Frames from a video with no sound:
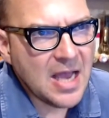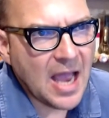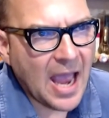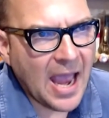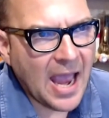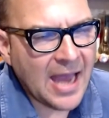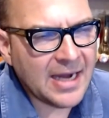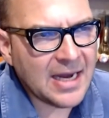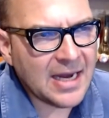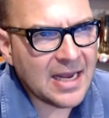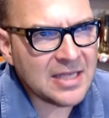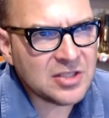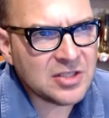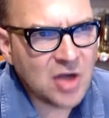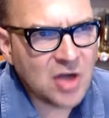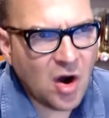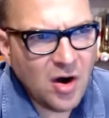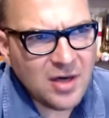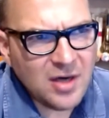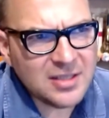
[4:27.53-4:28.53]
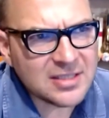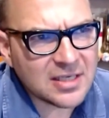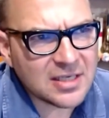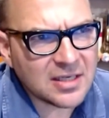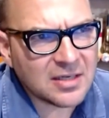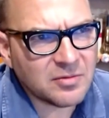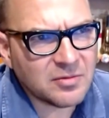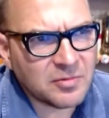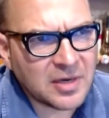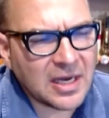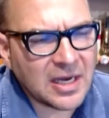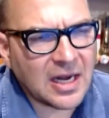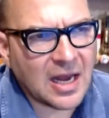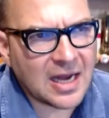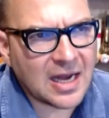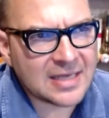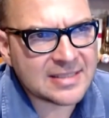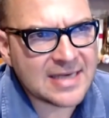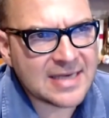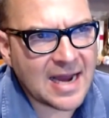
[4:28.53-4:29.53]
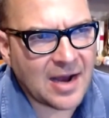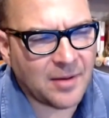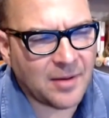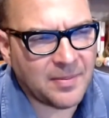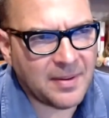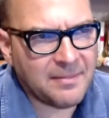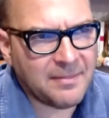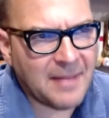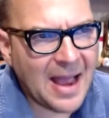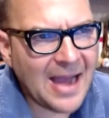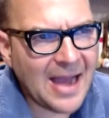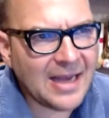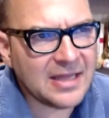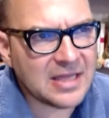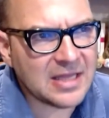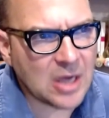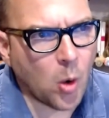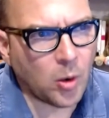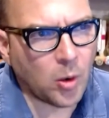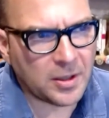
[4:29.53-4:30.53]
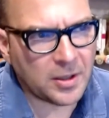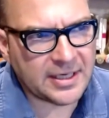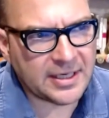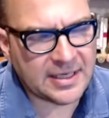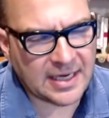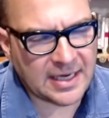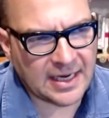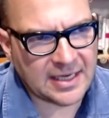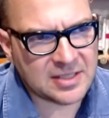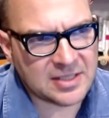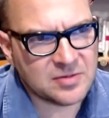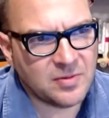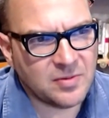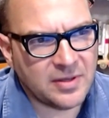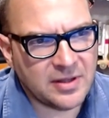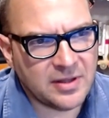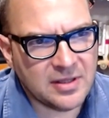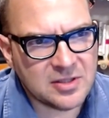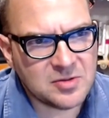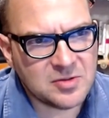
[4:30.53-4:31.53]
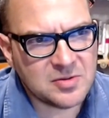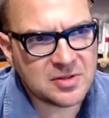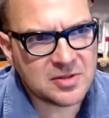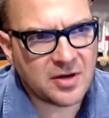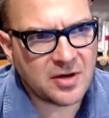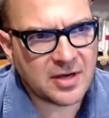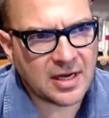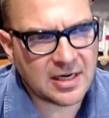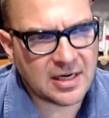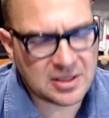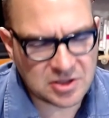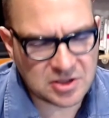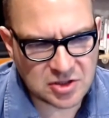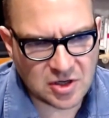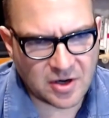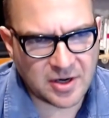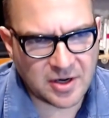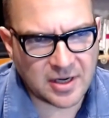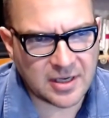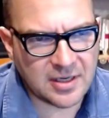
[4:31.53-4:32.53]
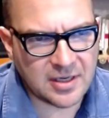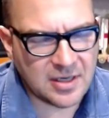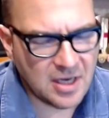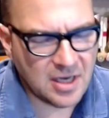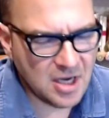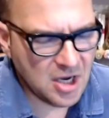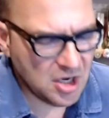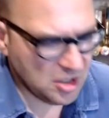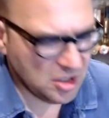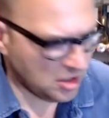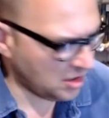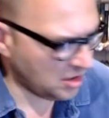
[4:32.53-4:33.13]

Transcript: And it's hard to realize now, but back in the olden days when this was all getting started, you